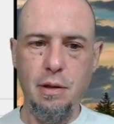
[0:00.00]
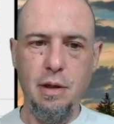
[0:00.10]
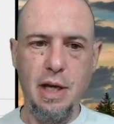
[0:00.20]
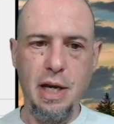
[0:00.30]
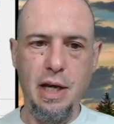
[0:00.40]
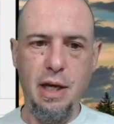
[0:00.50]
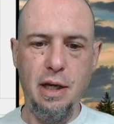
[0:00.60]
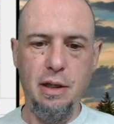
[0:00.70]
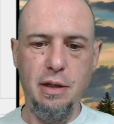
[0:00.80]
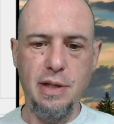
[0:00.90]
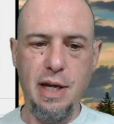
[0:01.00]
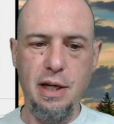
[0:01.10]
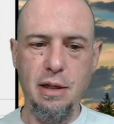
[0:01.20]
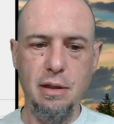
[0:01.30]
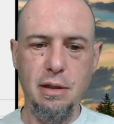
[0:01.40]
And is that
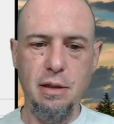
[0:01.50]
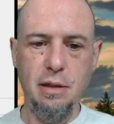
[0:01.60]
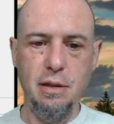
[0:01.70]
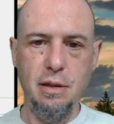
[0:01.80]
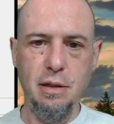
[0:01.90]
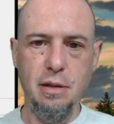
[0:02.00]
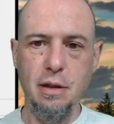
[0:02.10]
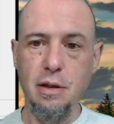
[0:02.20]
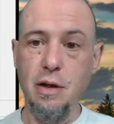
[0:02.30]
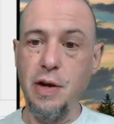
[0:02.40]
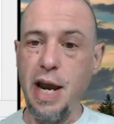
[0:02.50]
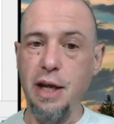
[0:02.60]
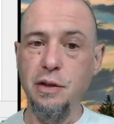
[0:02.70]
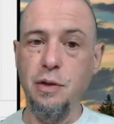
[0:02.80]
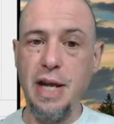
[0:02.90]
it? Okay,
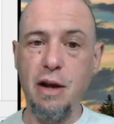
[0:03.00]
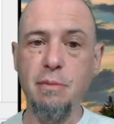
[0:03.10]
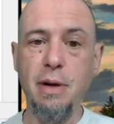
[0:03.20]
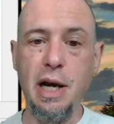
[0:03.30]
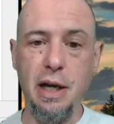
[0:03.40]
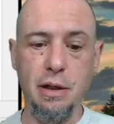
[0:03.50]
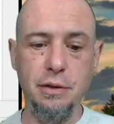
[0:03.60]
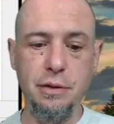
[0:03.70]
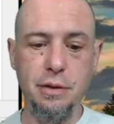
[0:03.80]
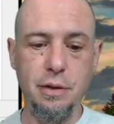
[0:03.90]
so it now compiles.